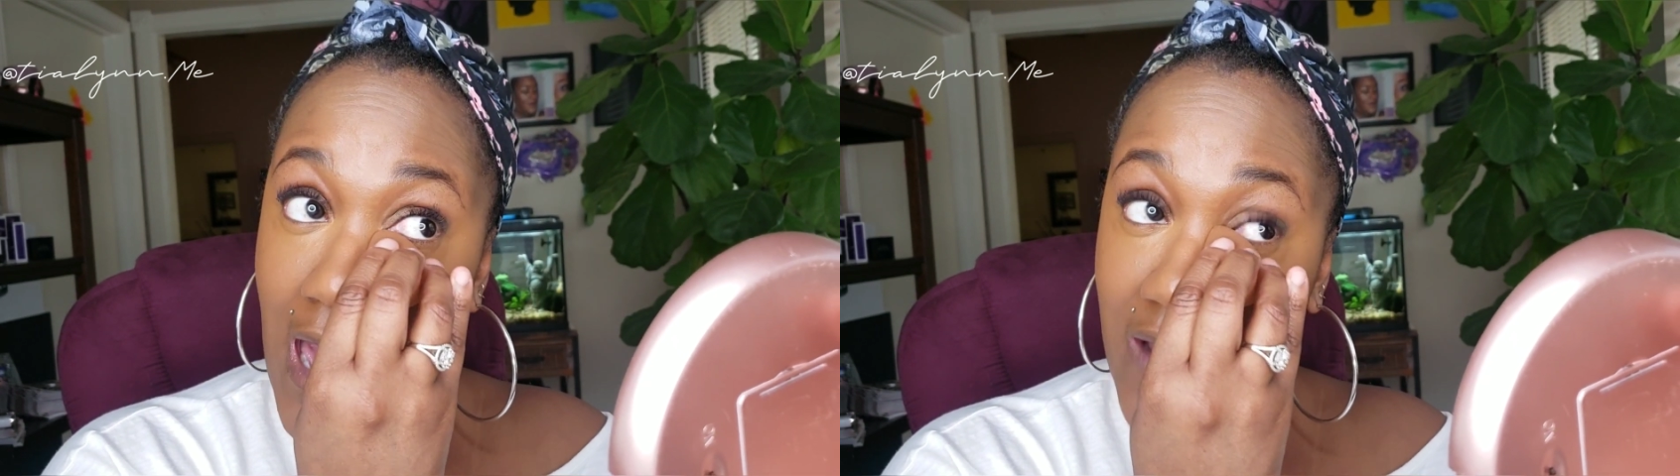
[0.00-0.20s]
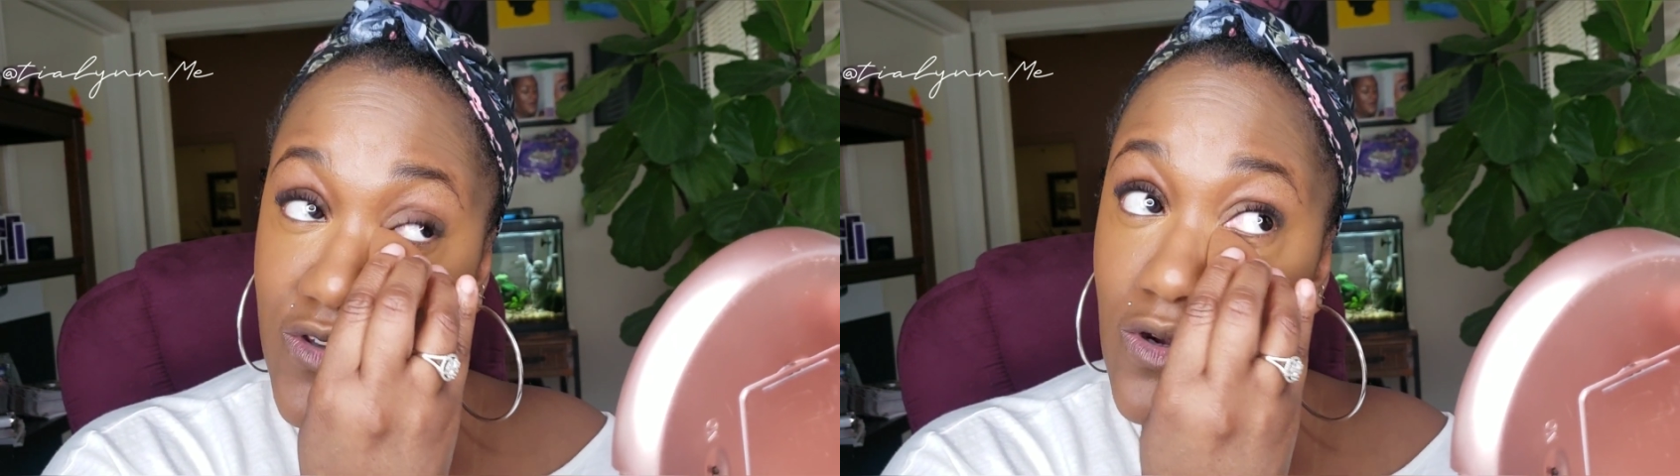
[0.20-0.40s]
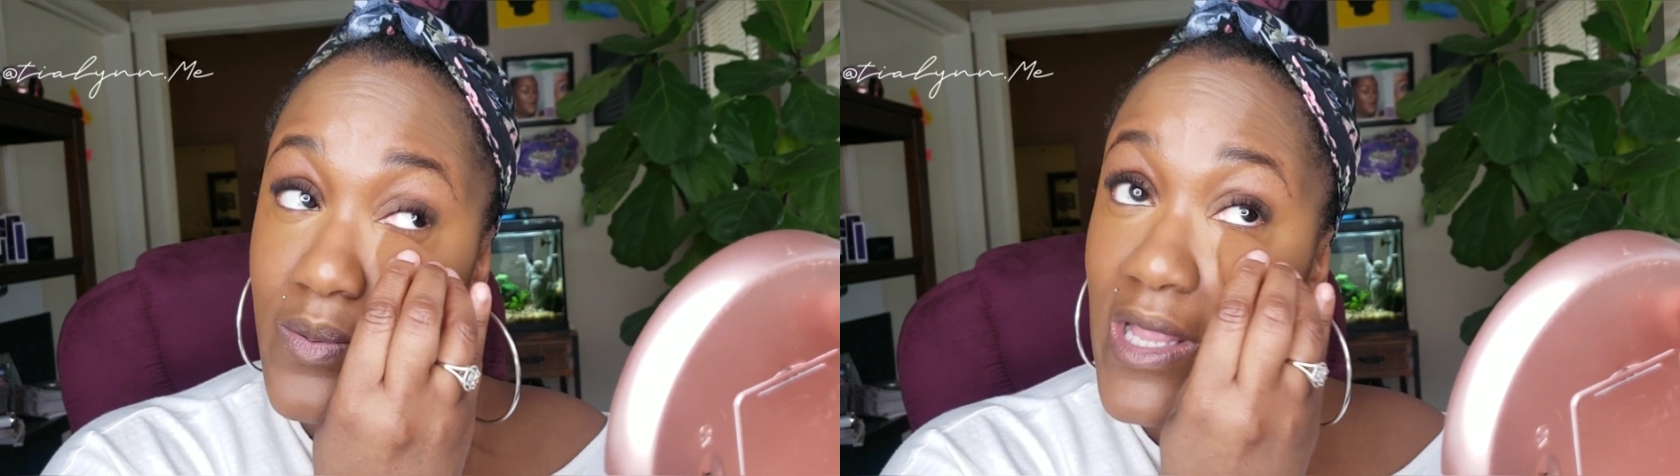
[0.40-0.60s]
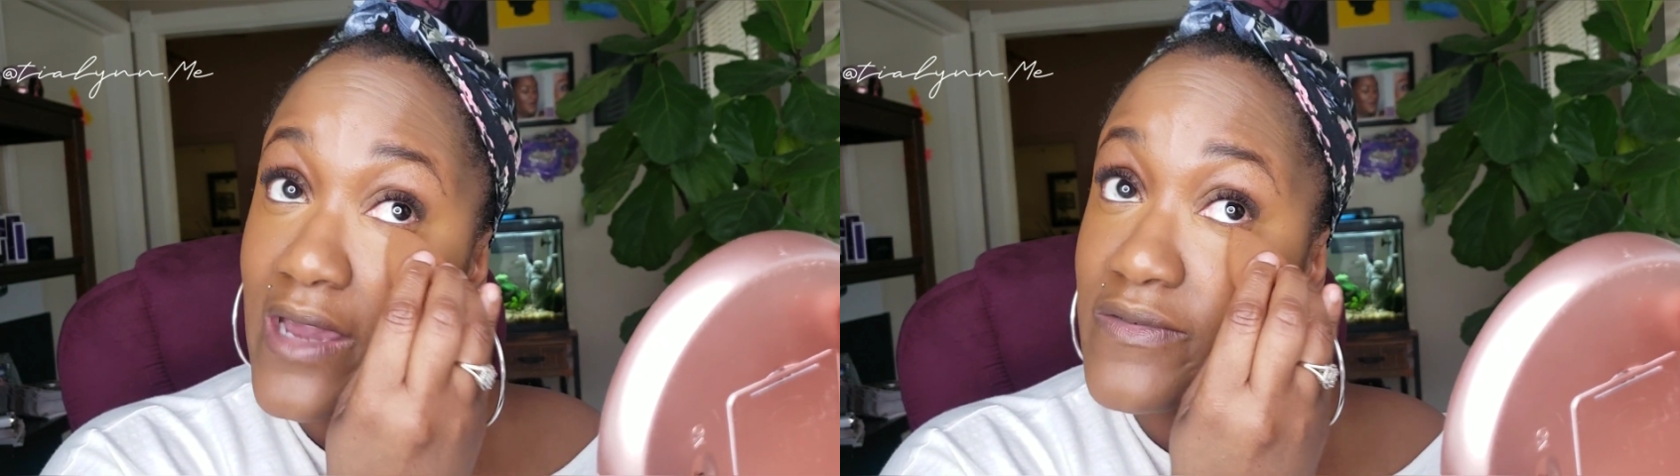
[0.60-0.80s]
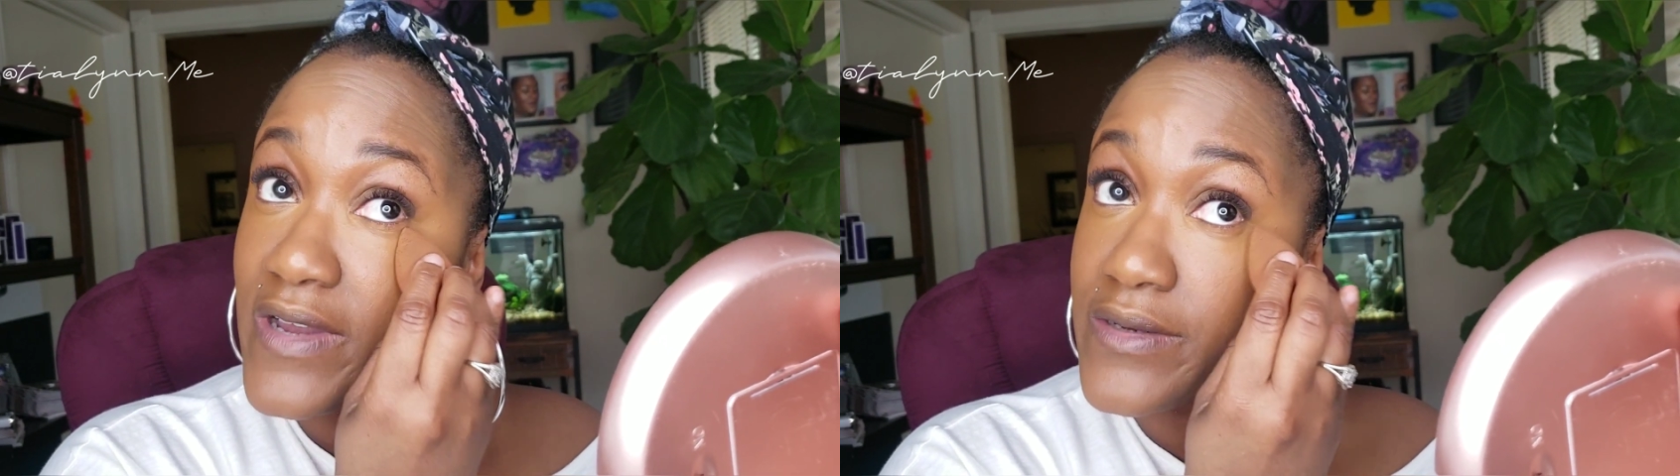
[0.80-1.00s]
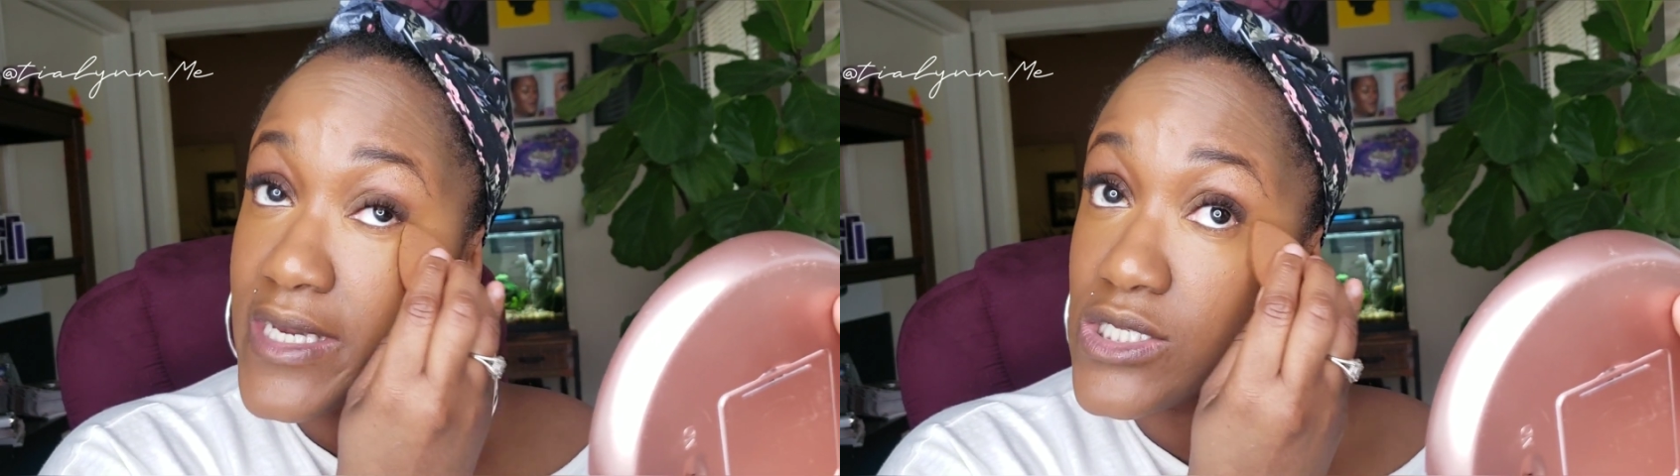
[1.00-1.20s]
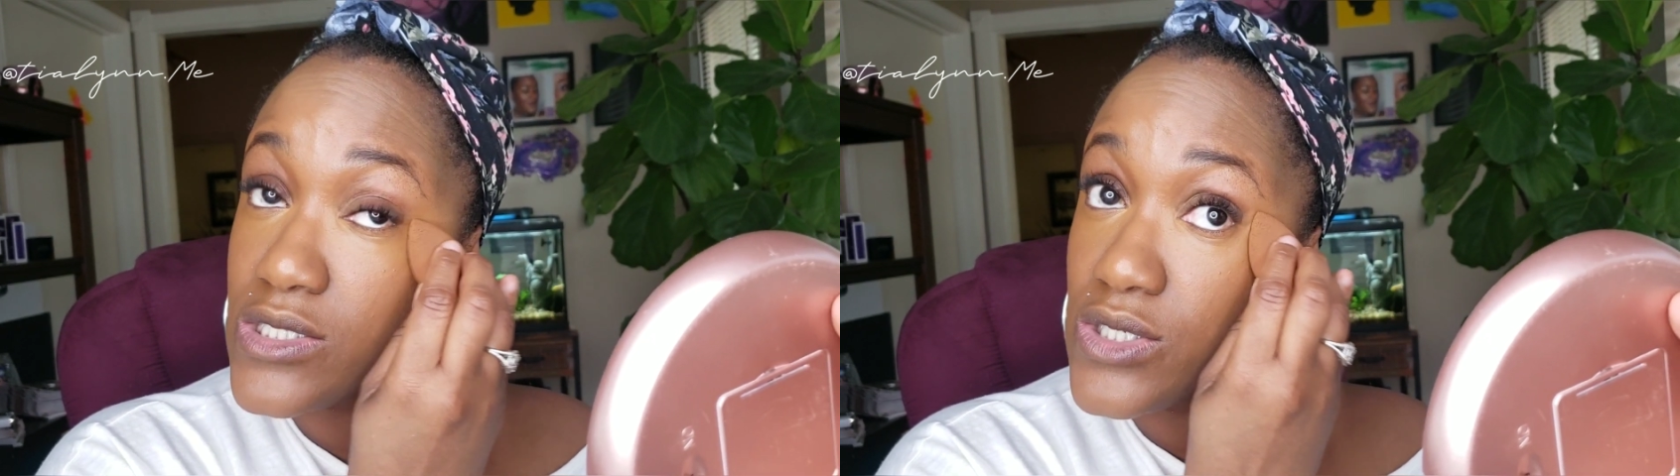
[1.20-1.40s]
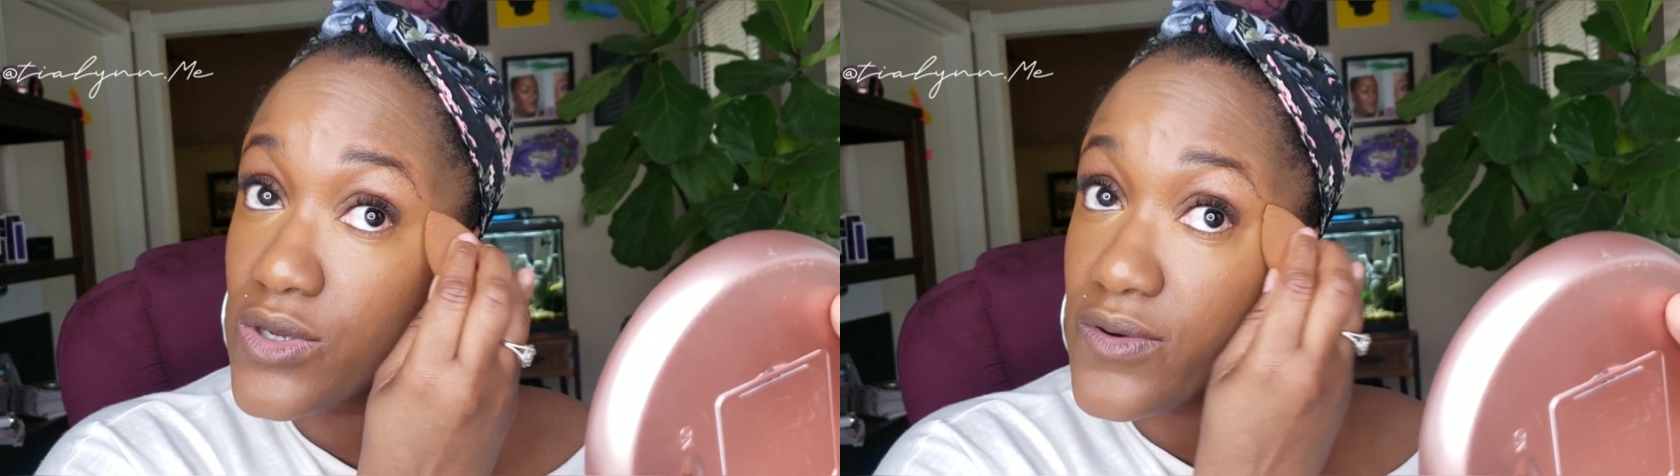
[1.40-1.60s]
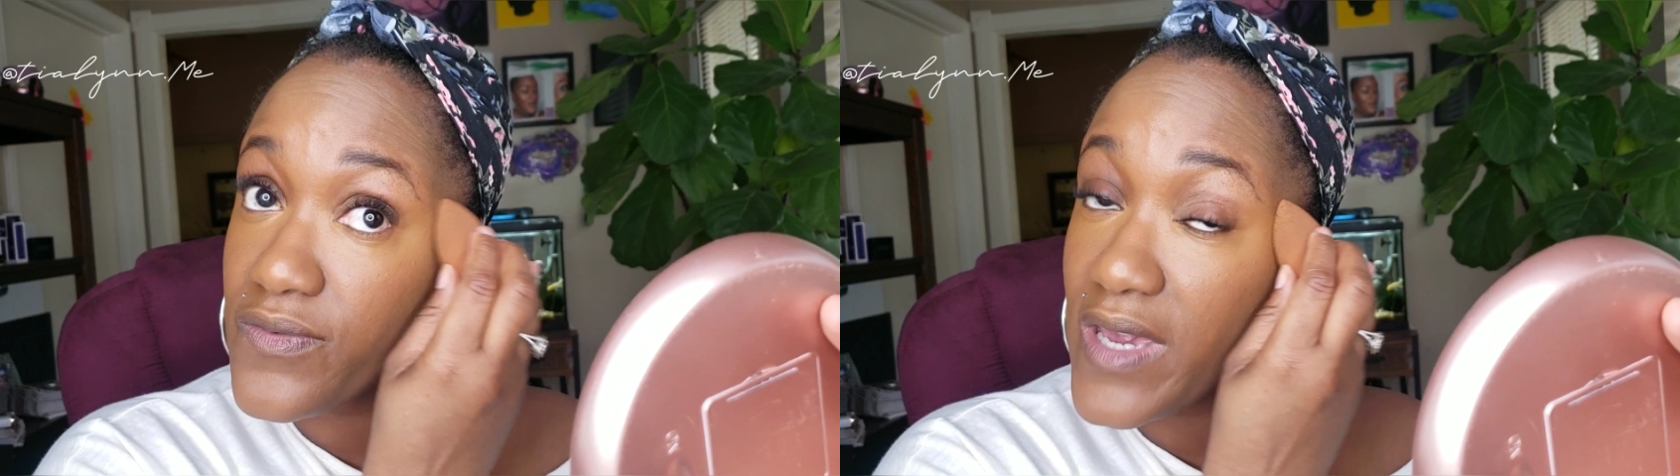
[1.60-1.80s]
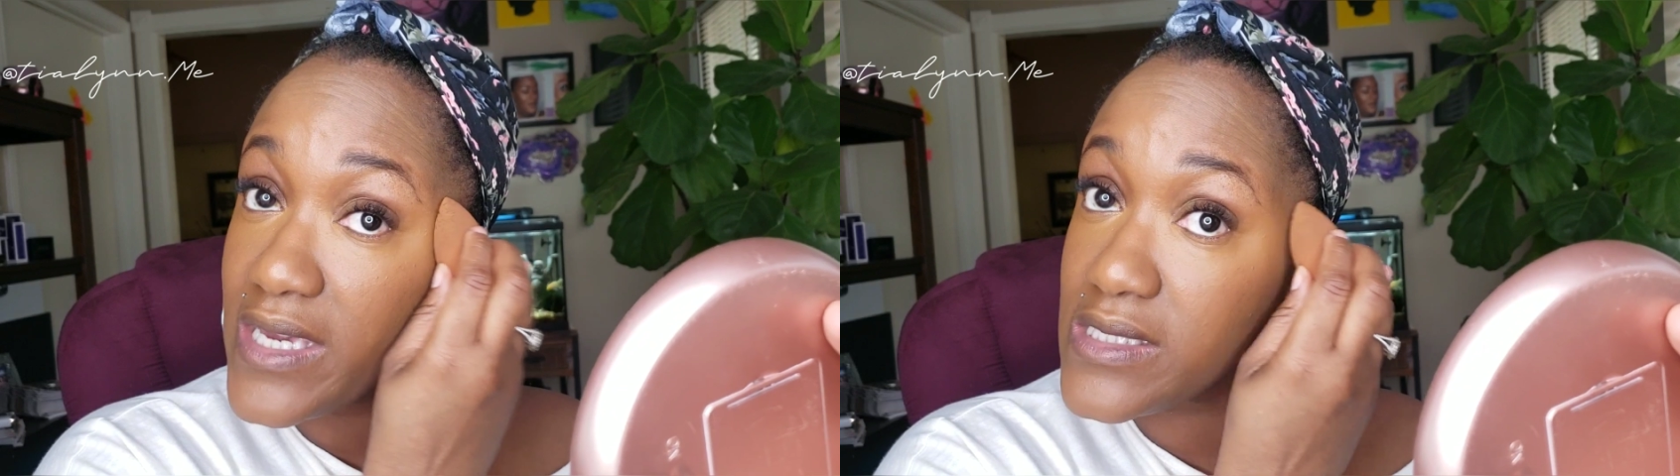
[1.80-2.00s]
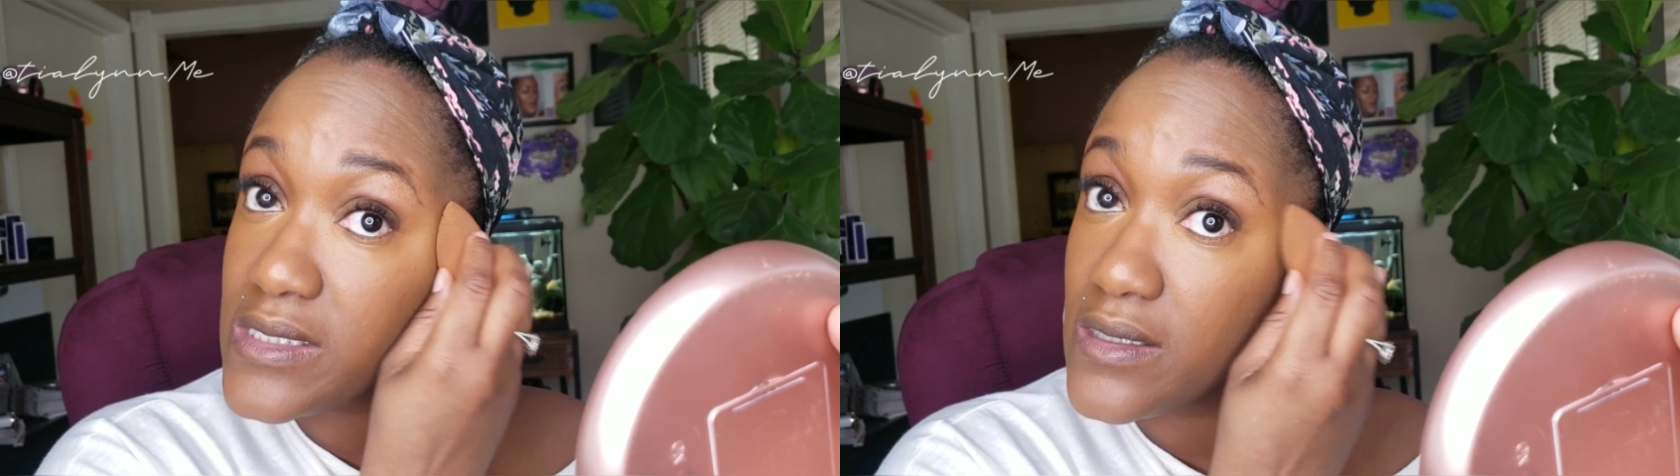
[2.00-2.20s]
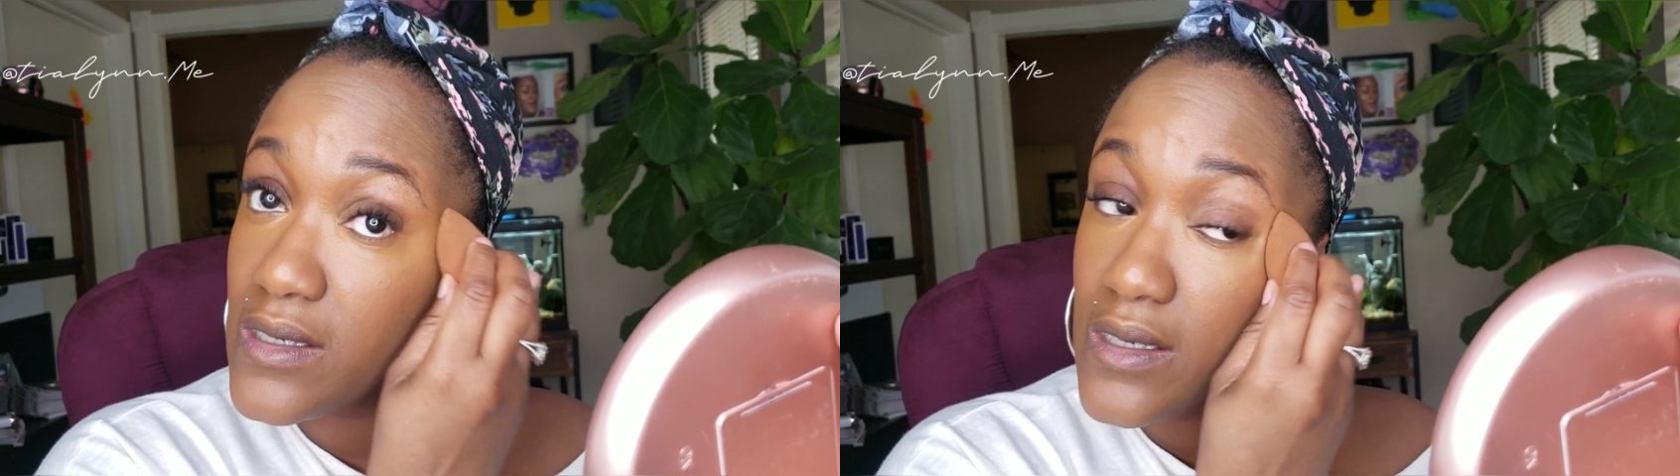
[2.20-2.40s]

after applying foundation to your face